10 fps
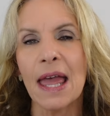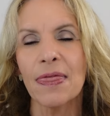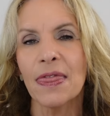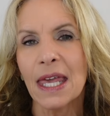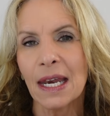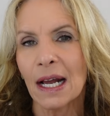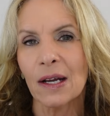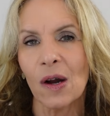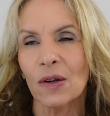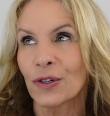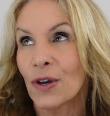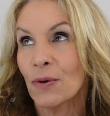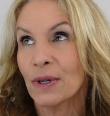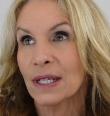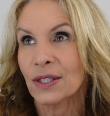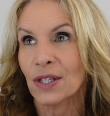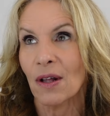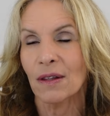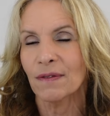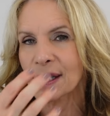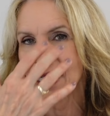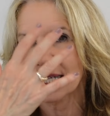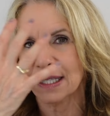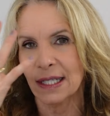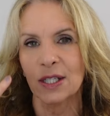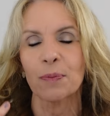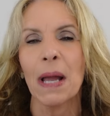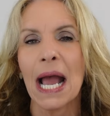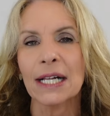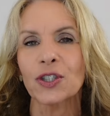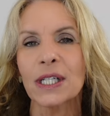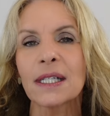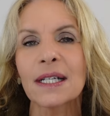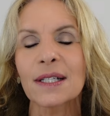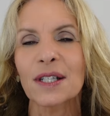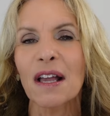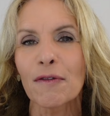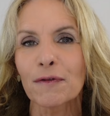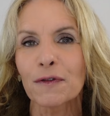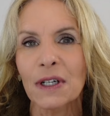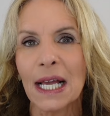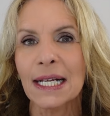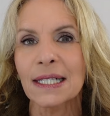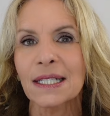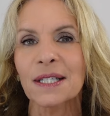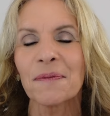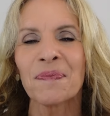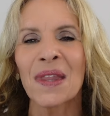and then I notice all of a sudden this patchiness of flakes.